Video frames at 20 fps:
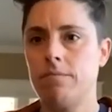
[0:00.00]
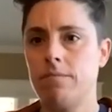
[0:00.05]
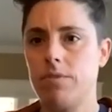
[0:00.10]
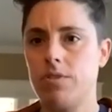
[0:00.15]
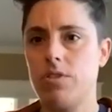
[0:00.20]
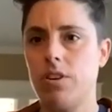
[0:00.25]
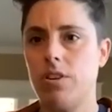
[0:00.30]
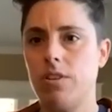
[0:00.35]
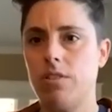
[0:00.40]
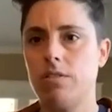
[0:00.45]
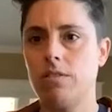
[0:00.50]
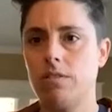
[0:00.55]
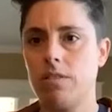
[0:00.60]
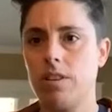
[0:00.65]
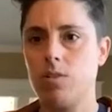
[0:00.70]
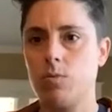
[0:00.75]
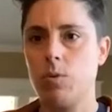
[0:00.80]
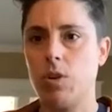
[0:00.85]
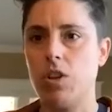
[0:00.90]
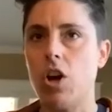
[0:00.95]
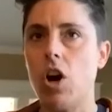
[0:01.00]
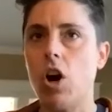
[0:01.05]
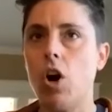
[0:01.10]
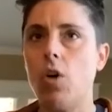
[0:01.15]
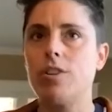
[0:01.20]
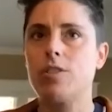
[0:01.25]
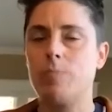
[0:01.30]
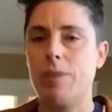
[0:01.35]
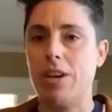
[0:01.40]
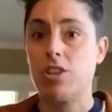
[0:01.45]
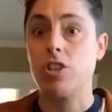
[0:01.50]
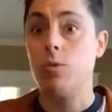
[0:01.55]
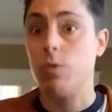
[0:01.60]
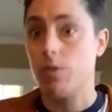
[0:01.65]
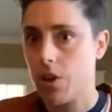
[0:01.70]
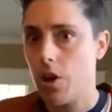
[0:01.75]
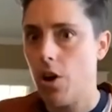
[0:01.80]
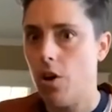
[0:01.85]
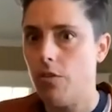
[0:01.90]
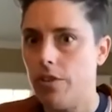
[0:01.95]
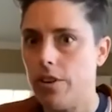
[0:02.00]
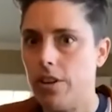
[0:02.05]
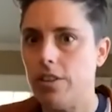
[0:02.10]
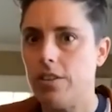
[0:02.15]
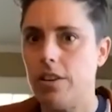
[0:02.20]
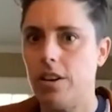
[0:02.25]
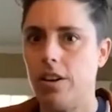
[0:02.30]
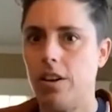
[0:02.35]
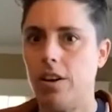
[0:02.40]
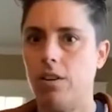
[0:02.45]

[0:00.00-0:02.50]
So, because we know, especially with COVID,